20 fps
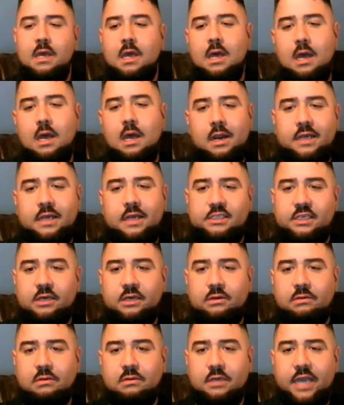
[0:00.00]
All right,
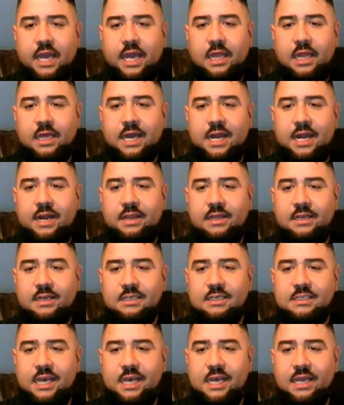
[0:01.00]
so Kayleigh, got anything to
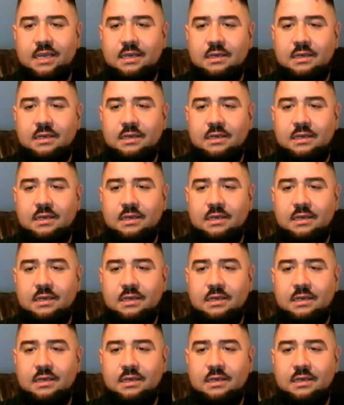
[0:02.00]
say?